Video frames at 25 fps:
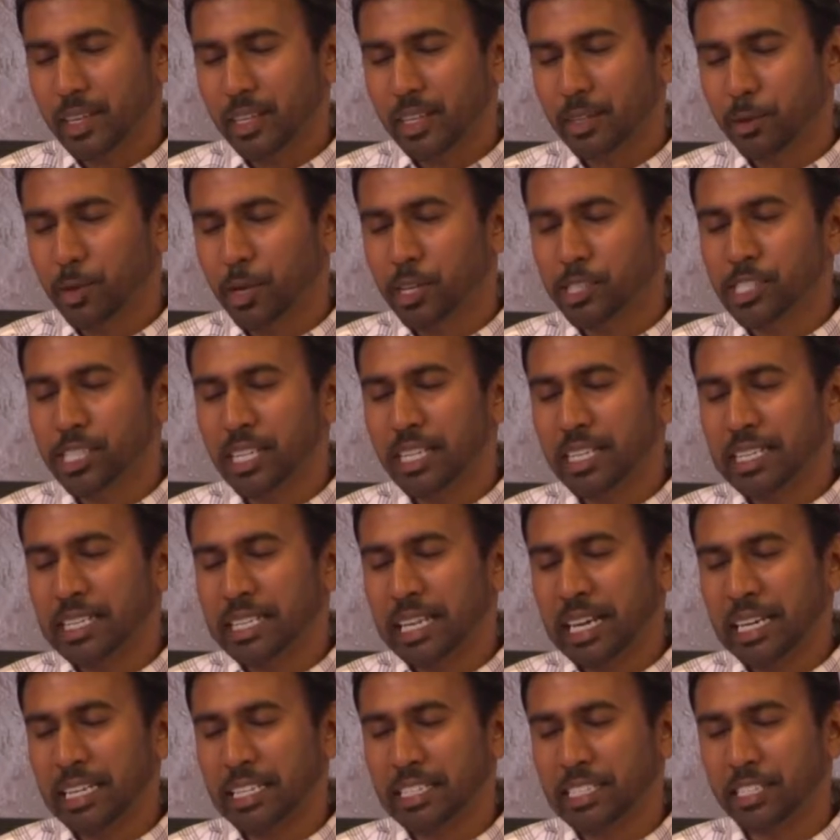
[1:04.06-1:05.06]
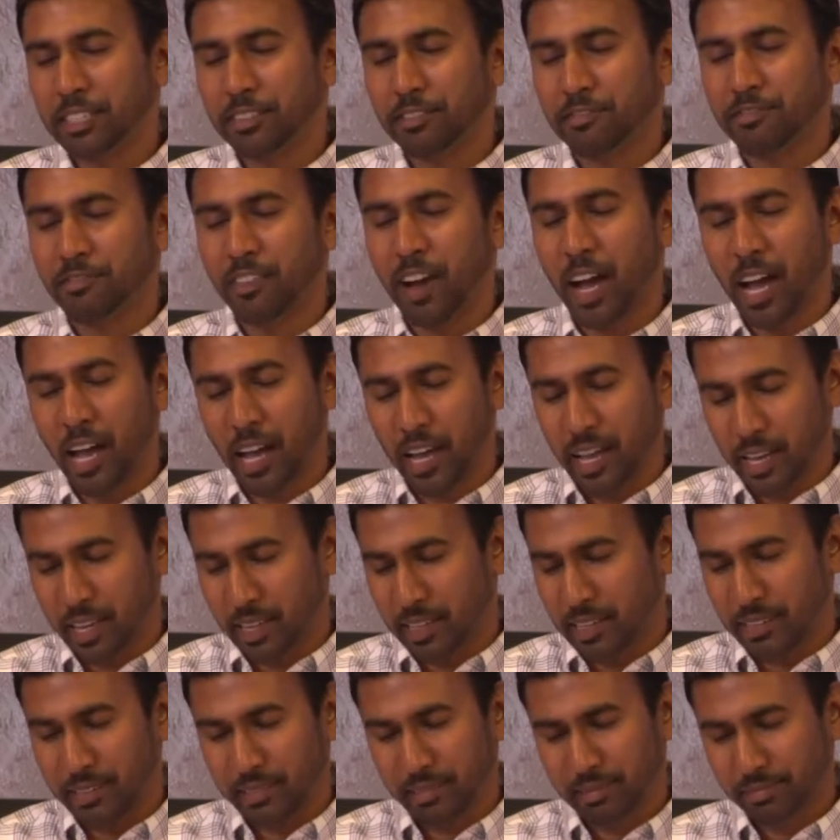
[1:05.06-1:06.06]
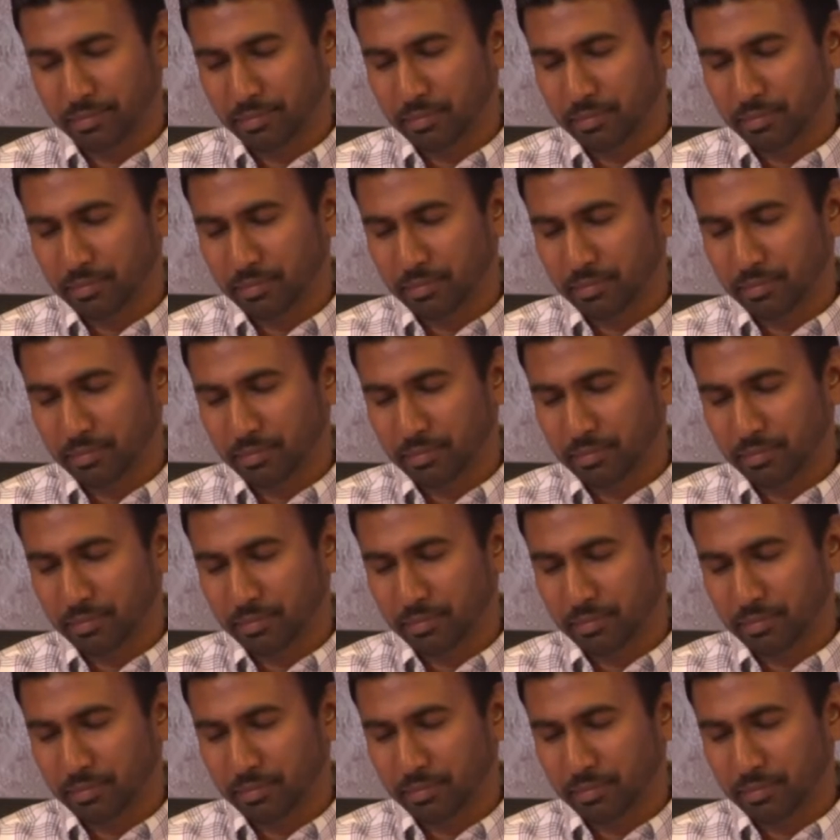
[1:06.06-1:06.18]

it was a night divine.